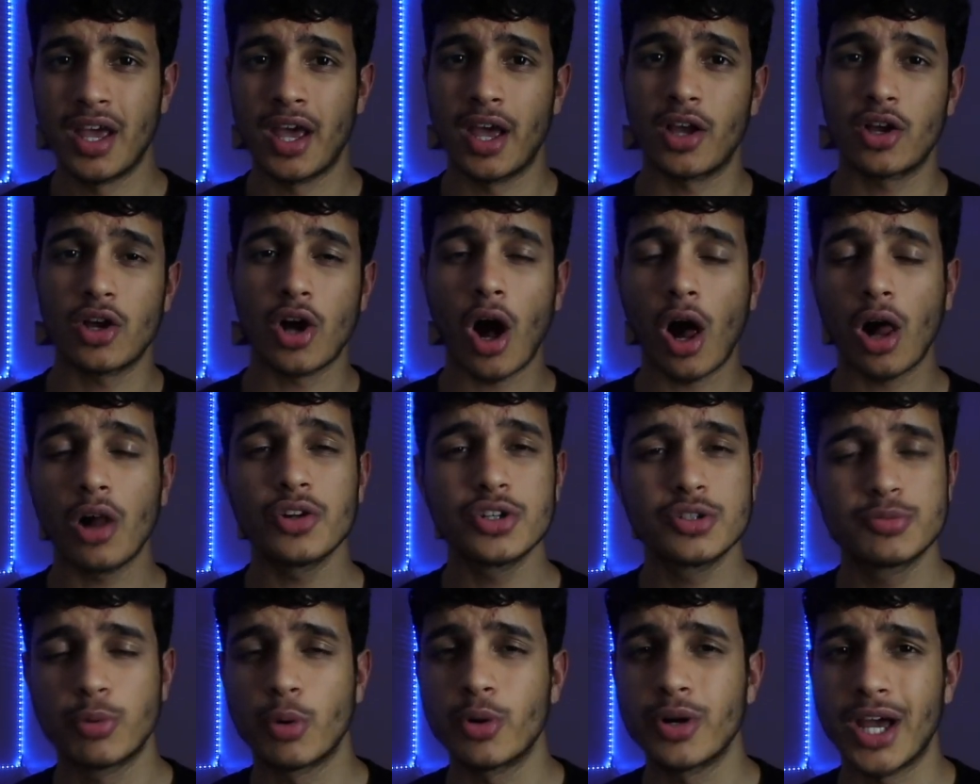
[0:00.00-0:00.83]
and
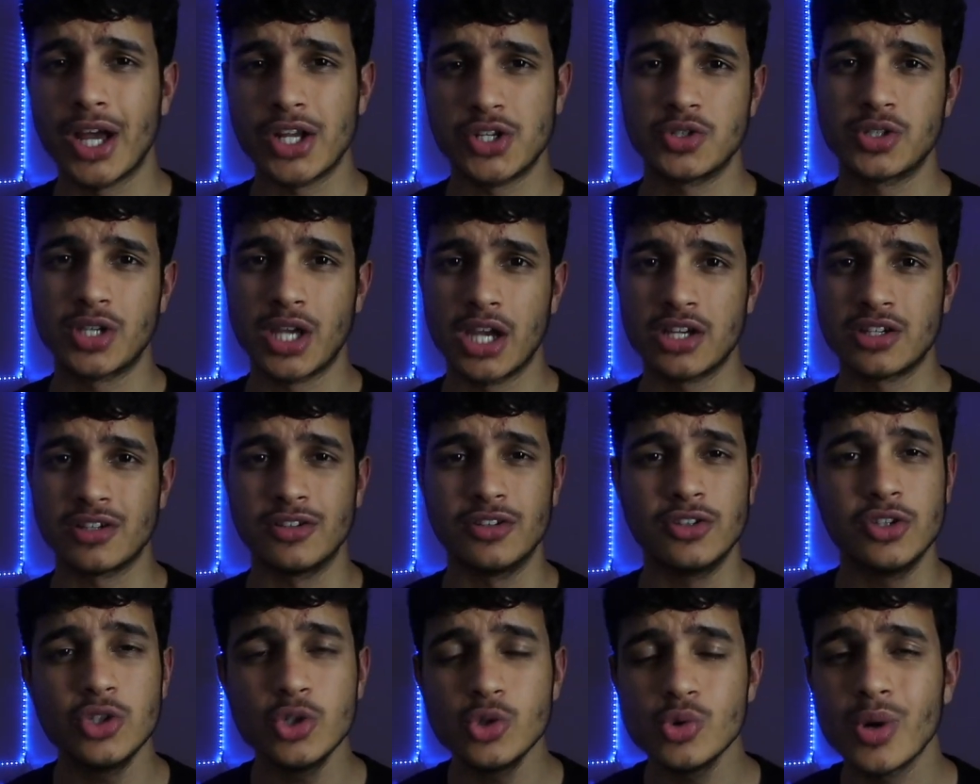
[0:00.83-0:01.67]
college board
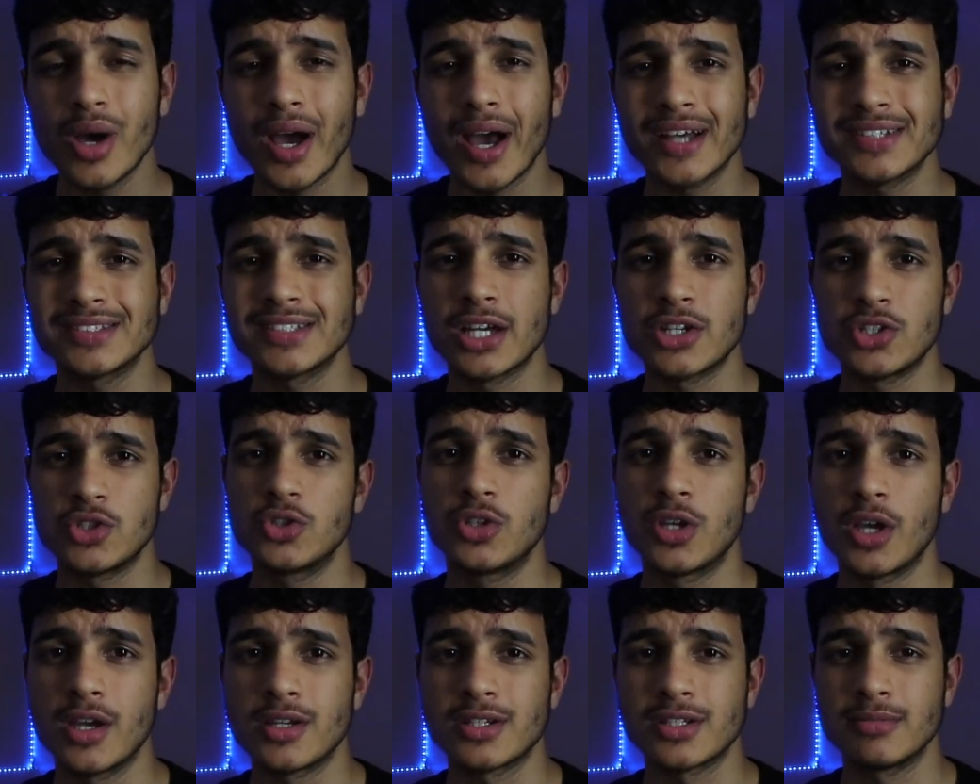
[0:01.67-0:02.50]
education, US
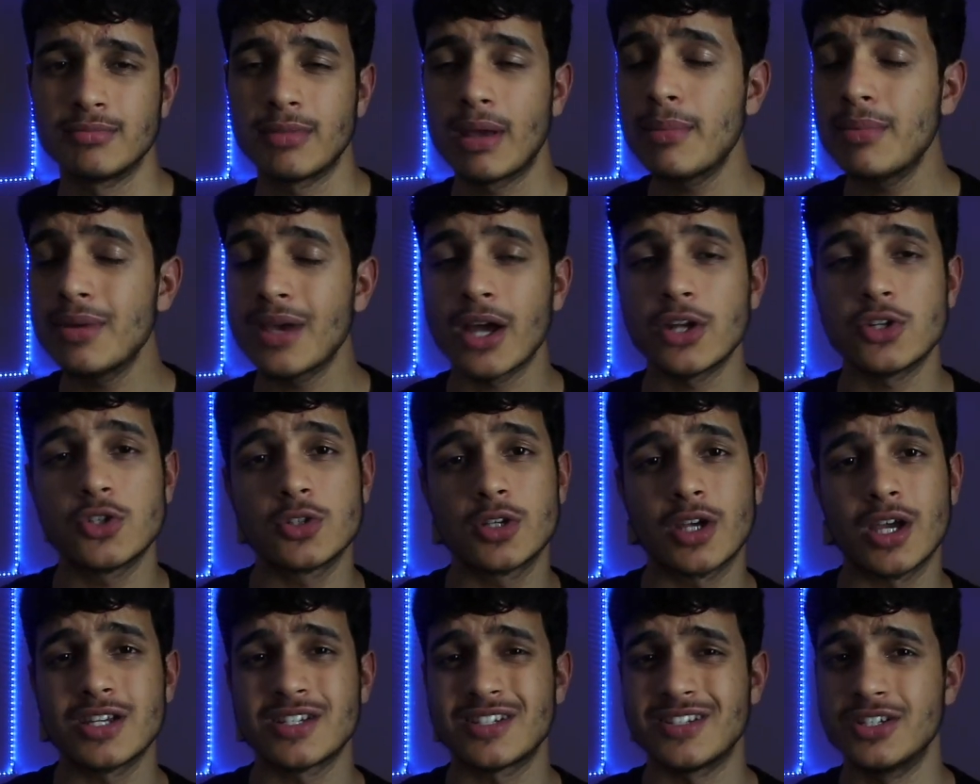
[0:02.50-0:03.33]
education, maybe
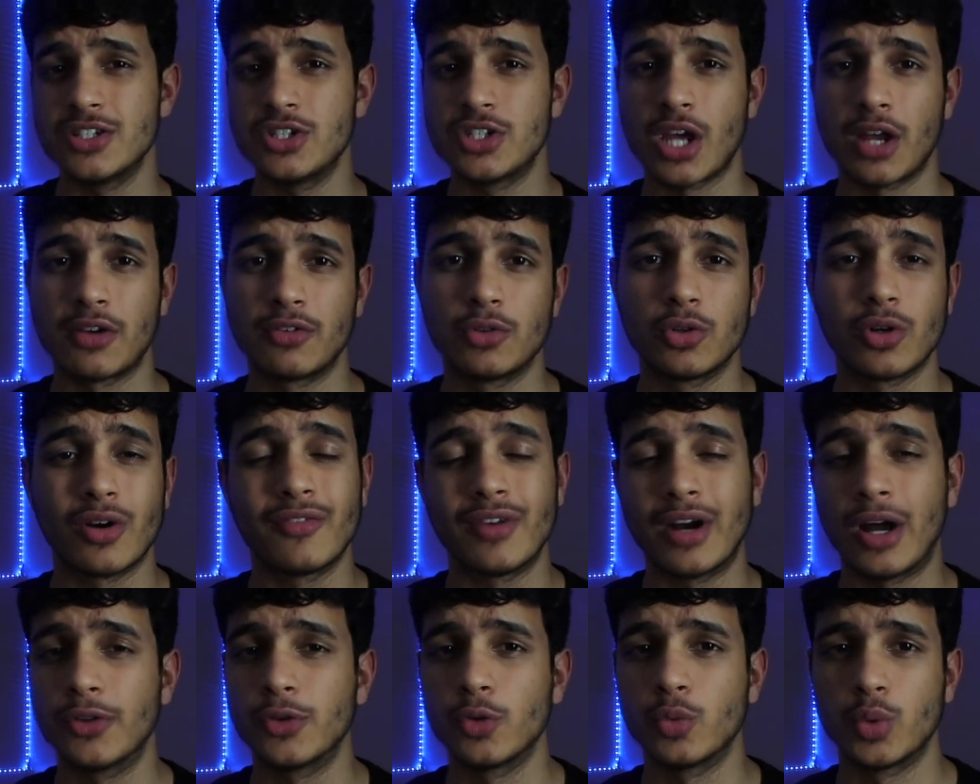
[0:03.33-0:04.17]
education in general
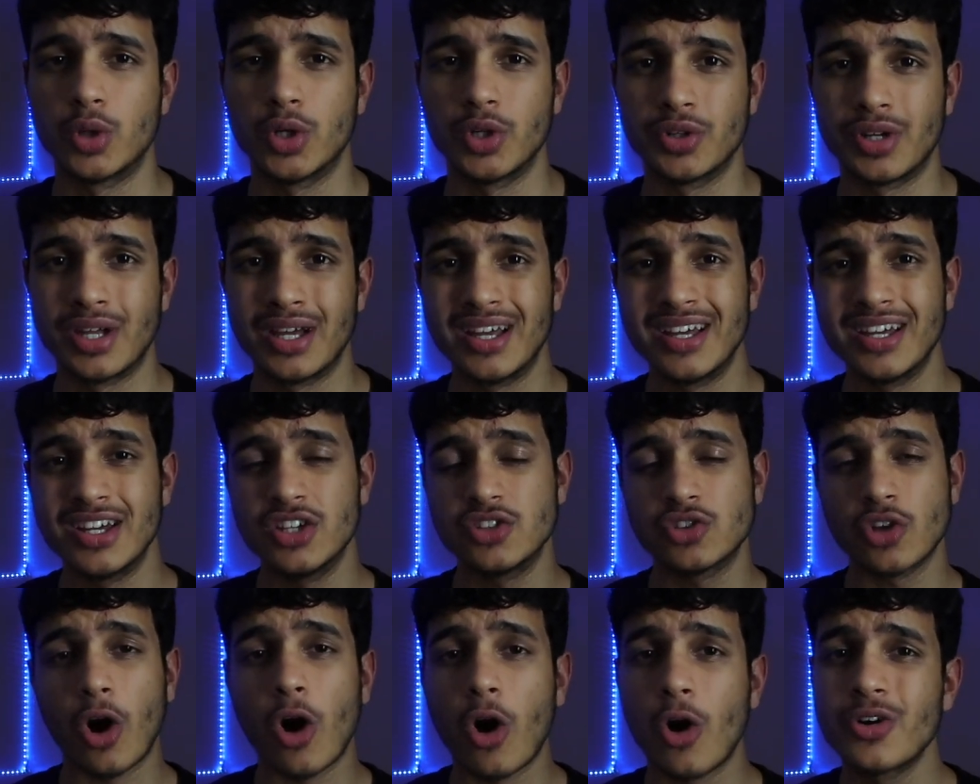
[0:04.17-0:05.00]
around the world,
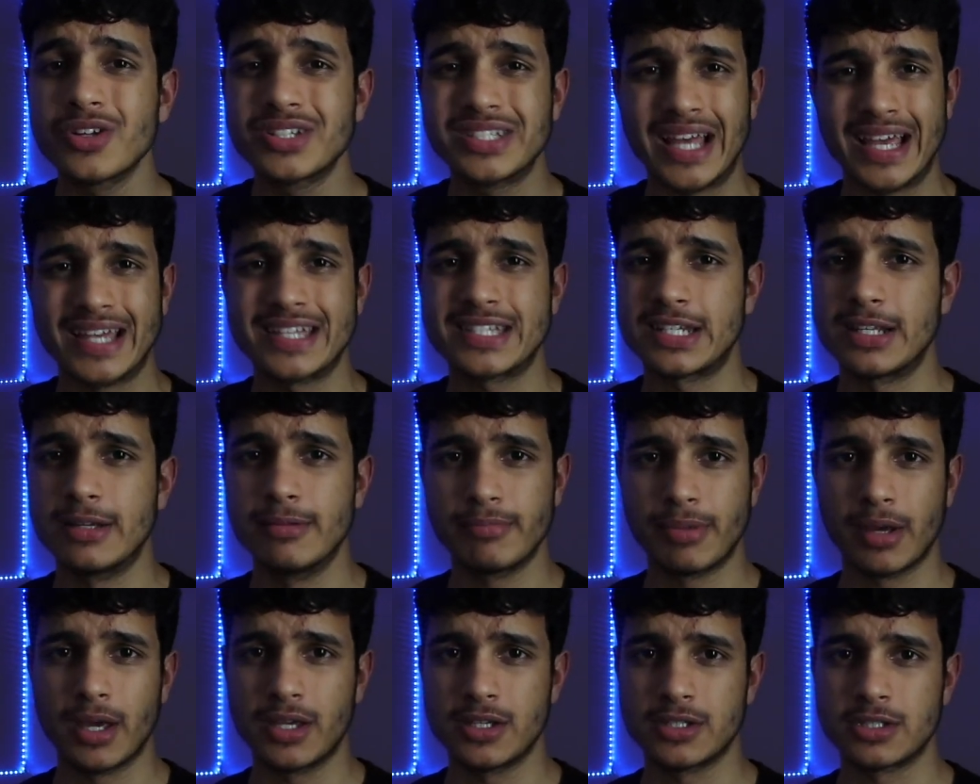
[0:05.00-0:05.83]
is all testing
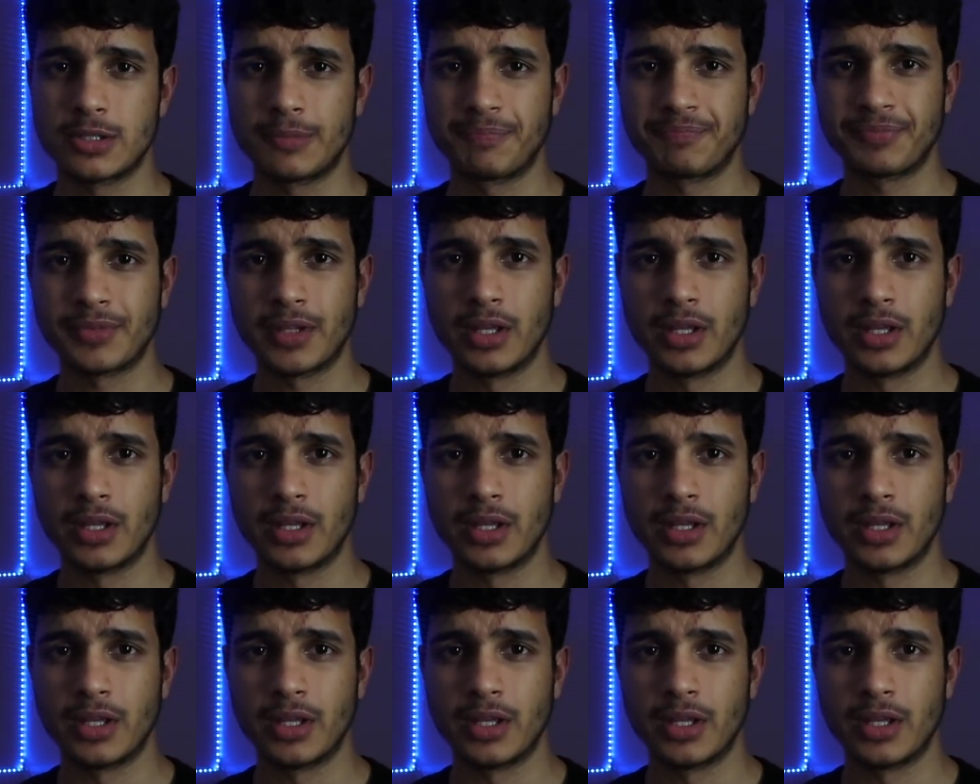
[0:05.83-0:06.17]
based.